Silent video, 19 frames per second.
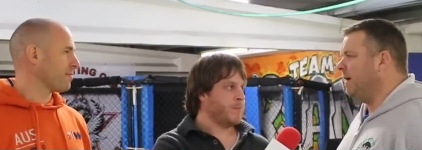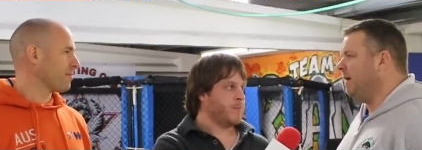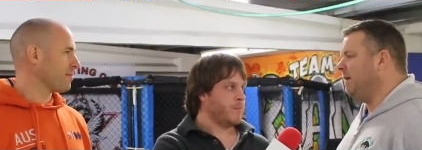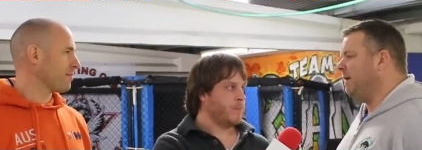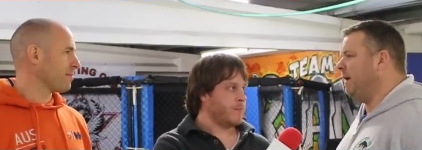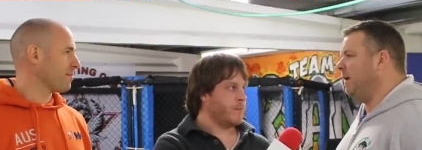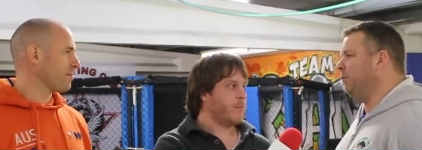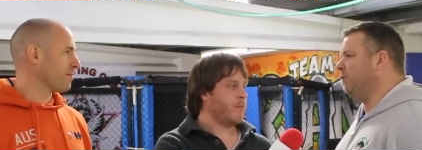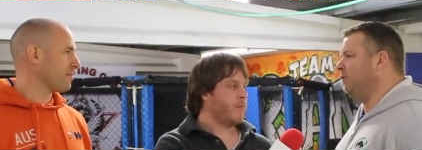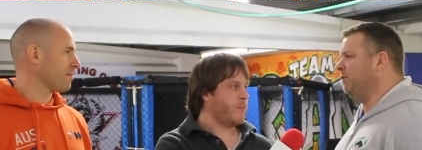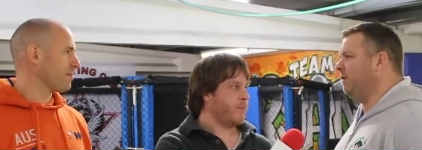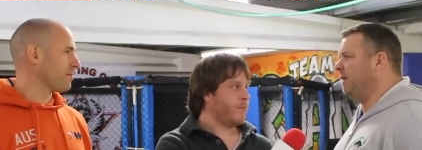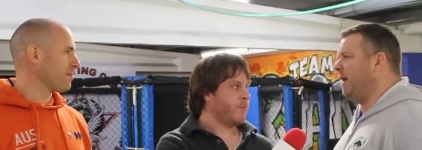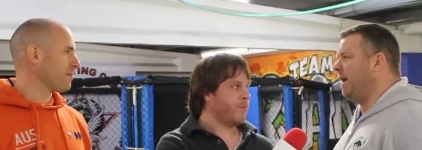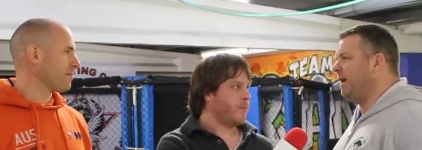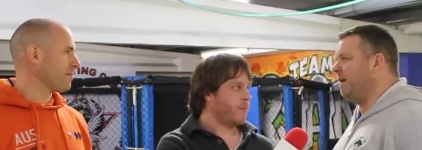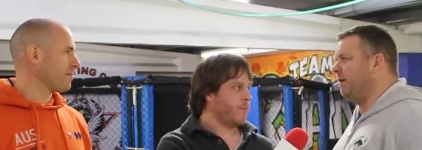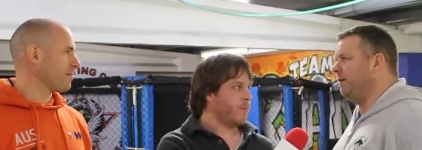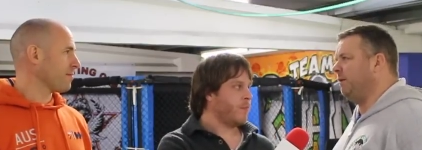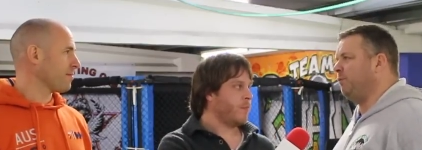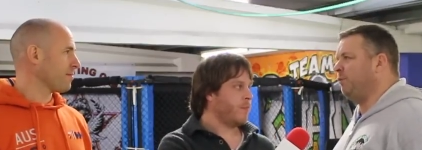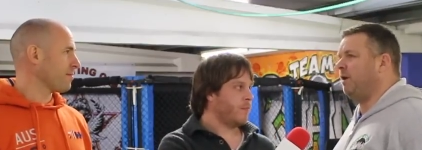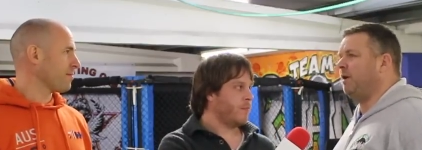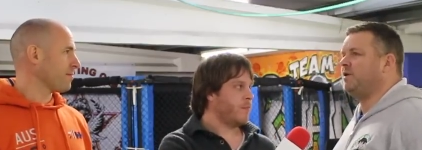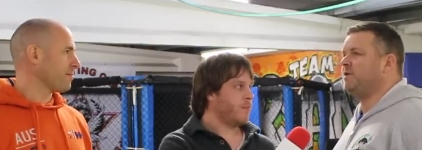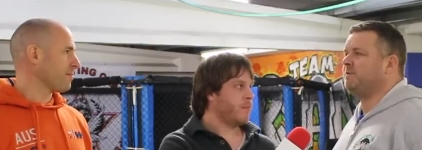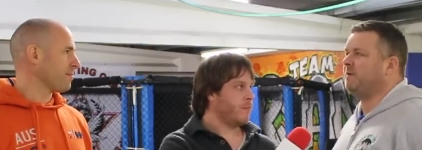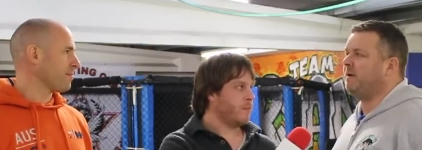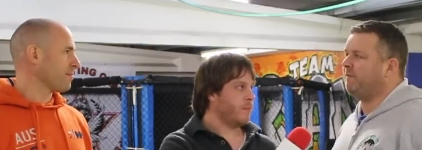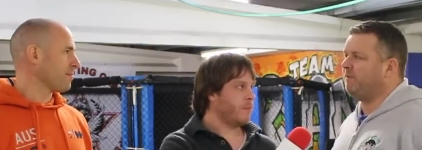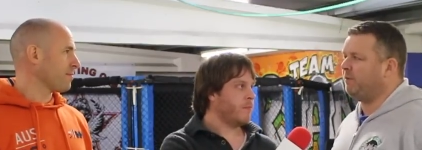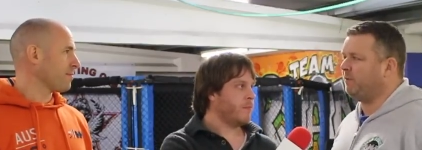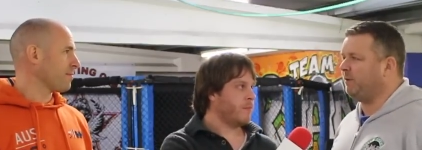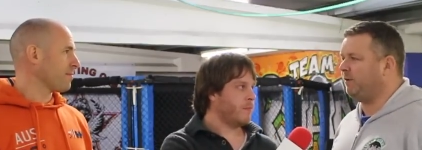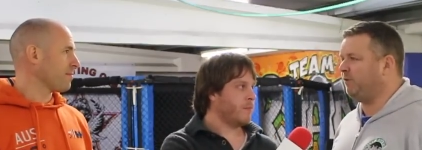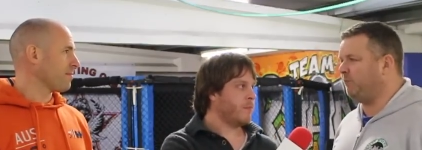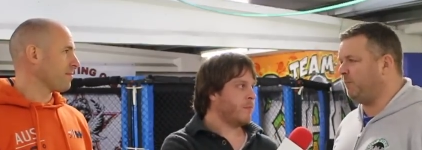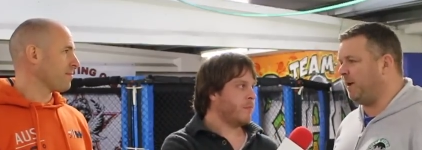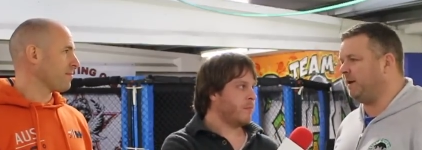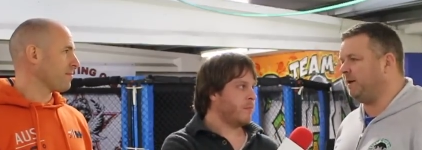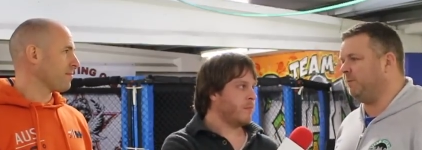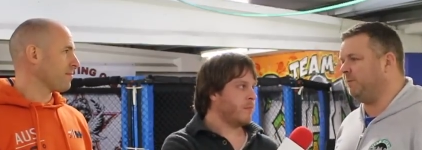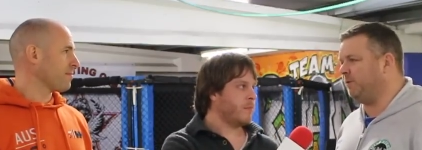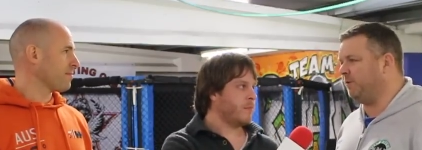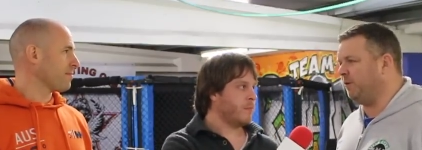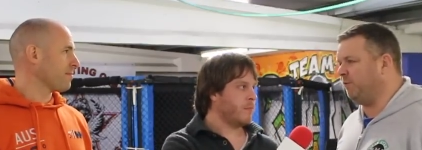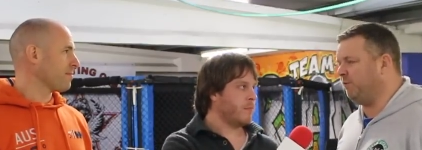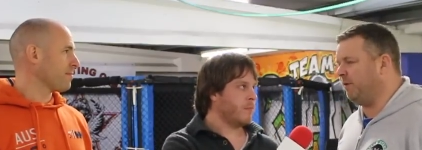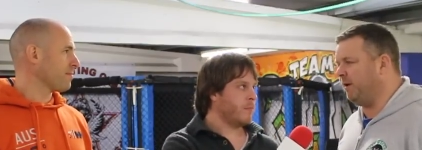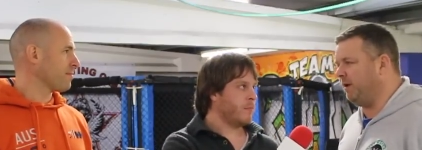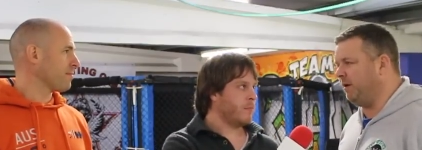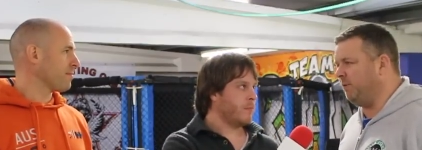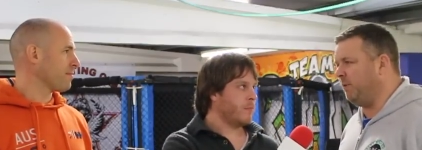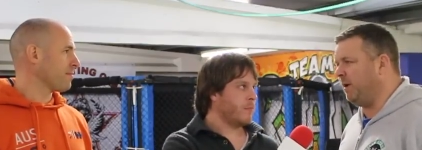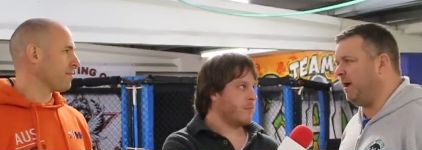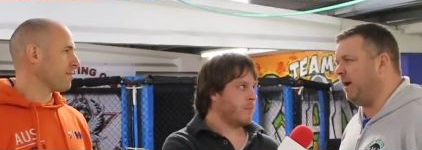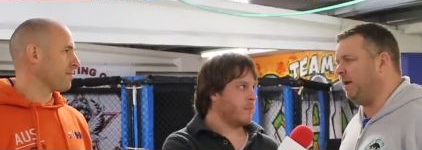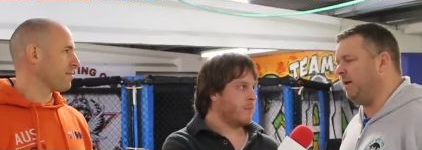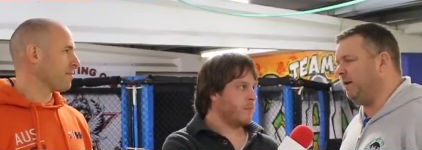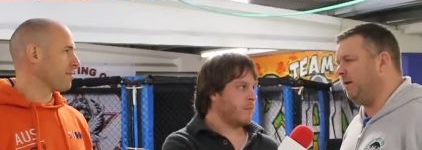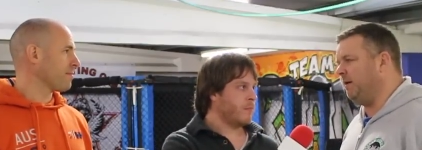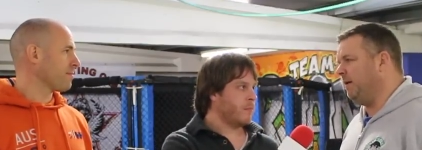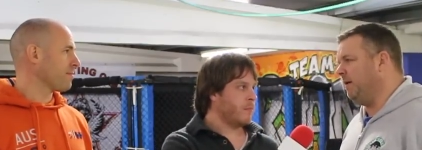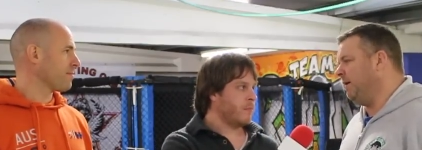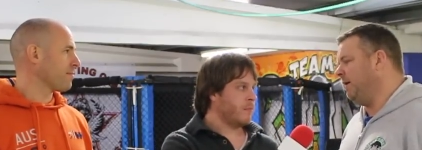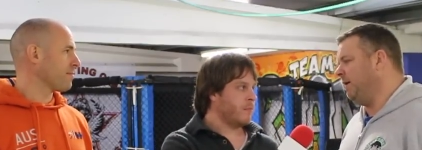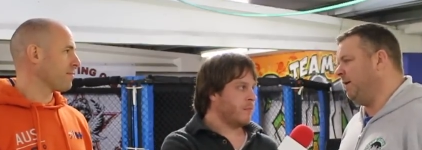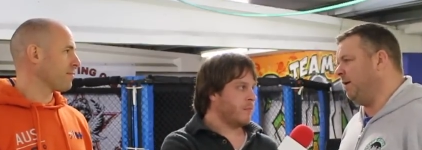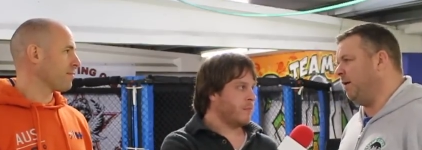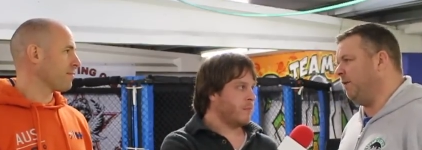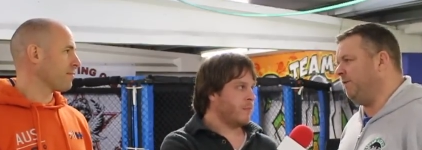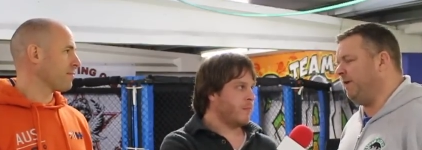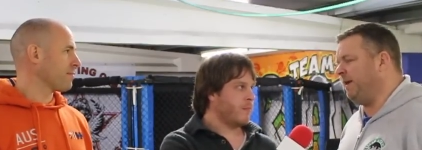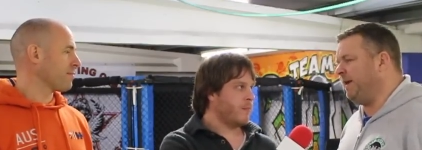Speaker 1: now. Does he take on the pressure of everyone expecting him to do really well? And you know, if he